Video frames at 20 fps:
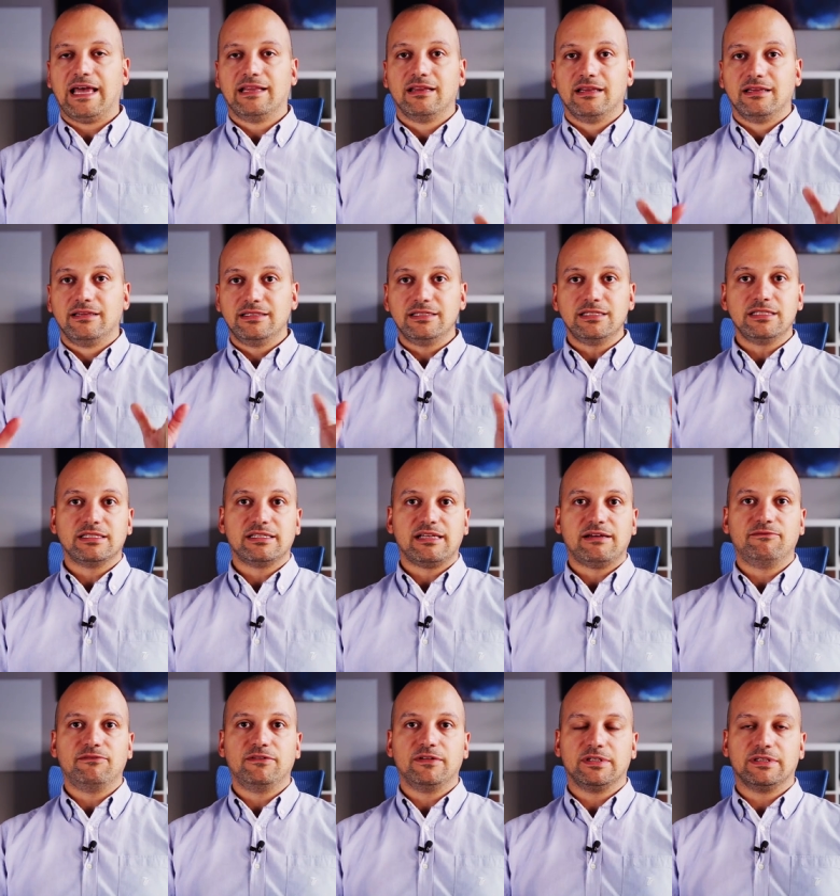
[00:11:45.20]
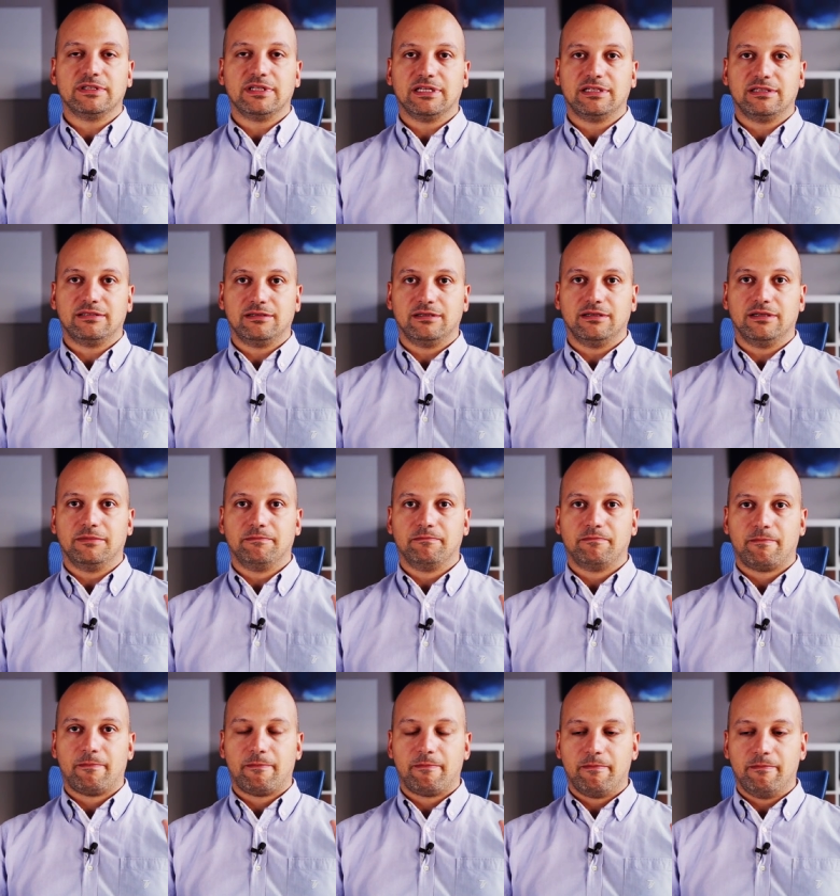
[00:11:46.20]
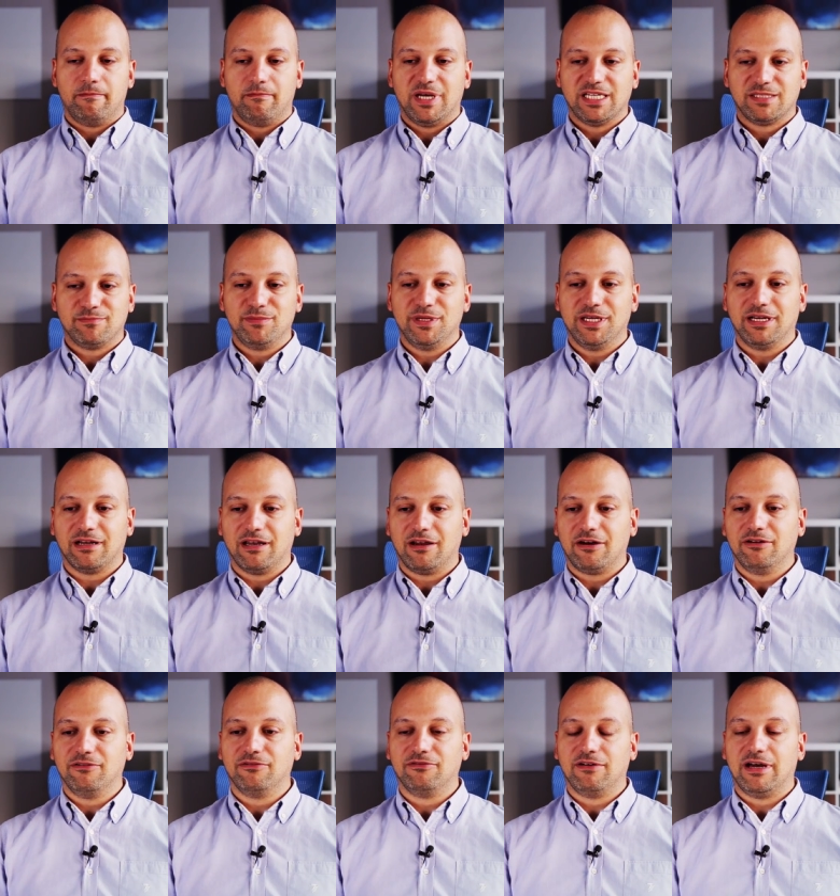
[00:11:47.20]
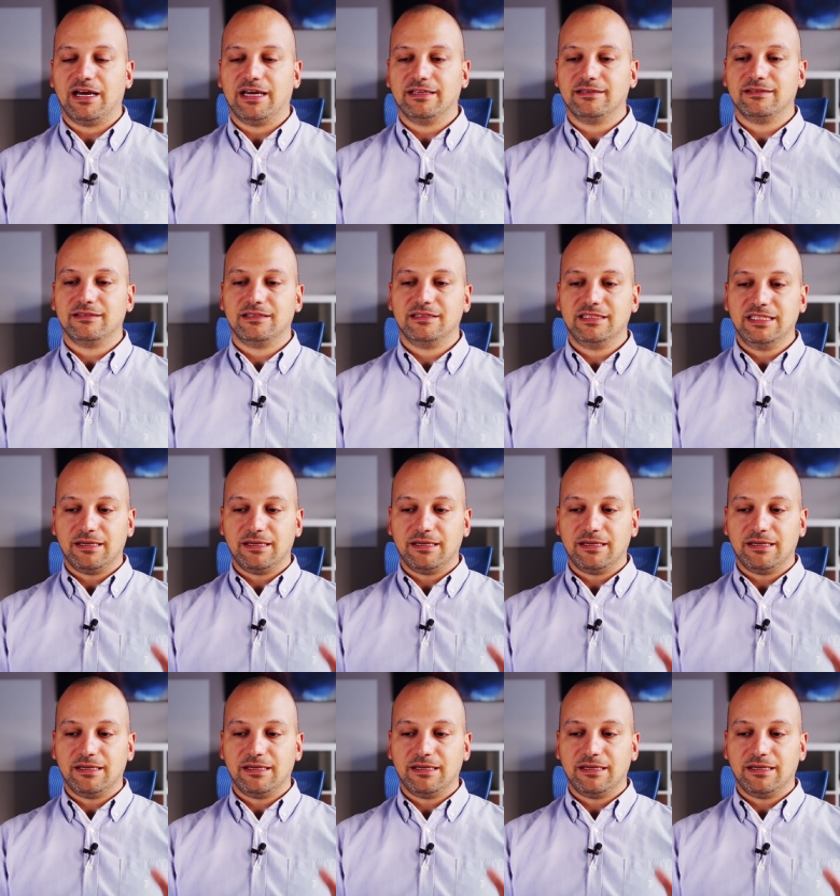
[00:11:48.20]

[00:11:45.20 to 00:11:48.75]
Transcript: And this is something that uh, must be clarified.